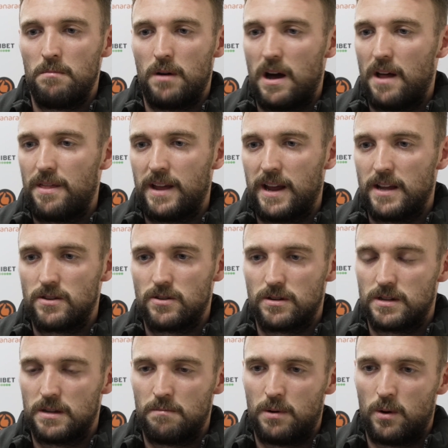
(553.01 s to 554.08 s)
But I think it's
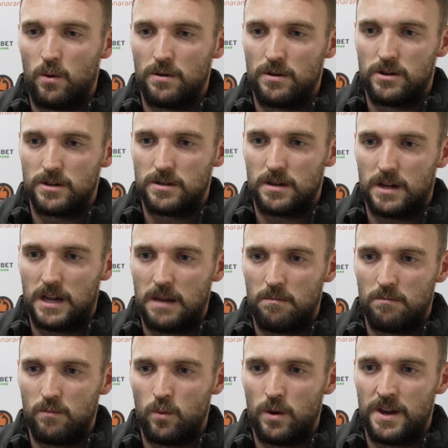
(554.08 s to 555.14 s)
just important just to keep
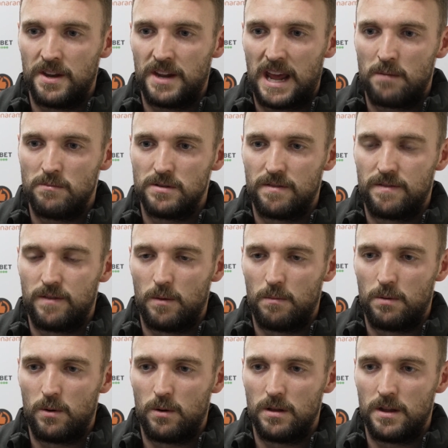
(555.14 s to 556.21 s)
winning games of
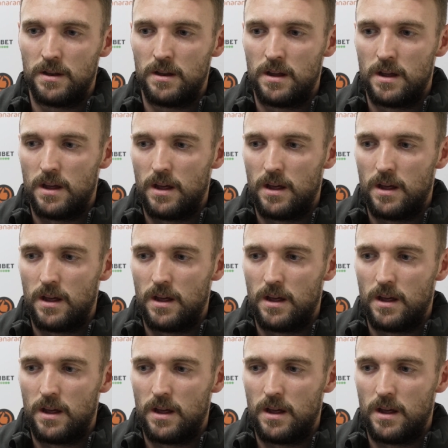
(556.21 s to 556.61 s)
football and